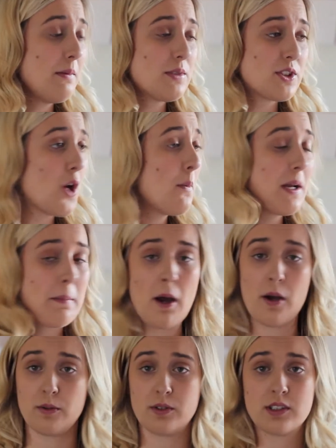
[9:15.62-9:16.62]

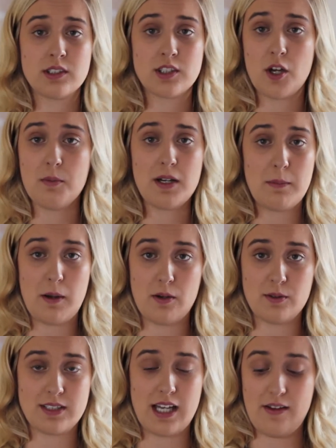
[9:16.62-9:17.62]
so many
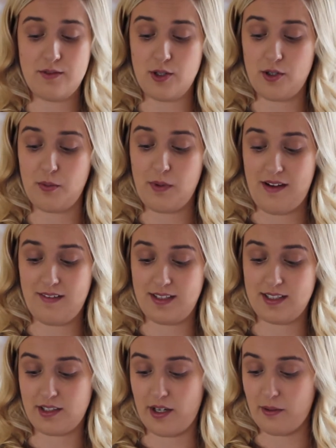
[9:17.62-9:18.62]
posts I've done wearing
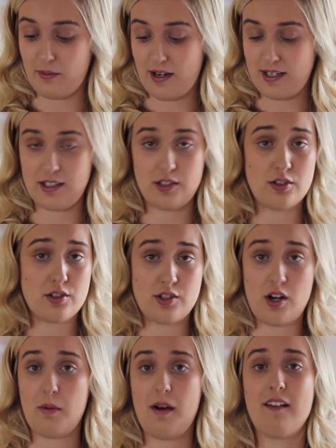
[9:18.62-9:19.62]
this coat. I need to just
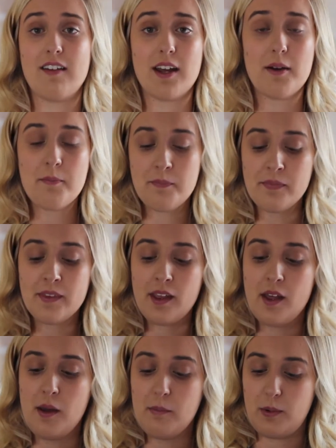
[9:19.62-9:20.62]
start wearing it.
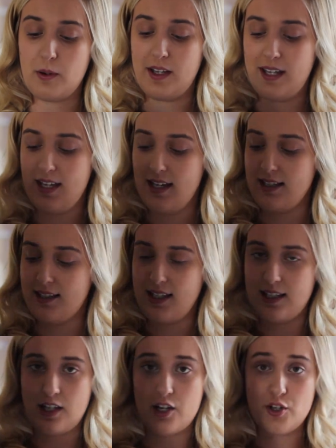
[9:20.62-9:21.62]
But it is
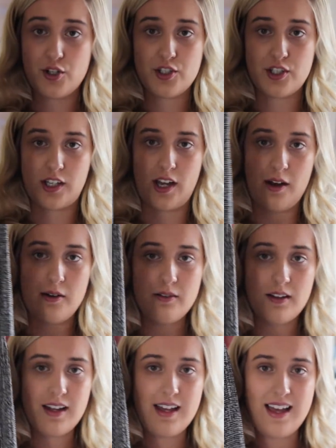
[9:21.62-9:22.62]
this duster
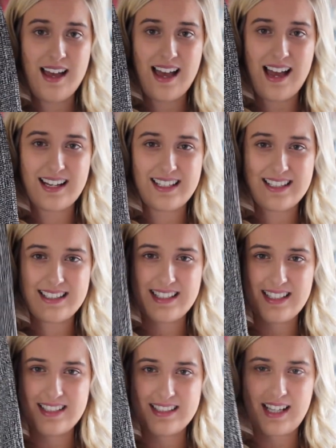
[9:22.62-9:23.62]
coat, and it's
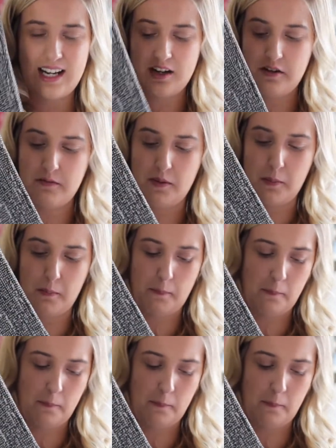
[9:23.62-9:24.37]
this kind of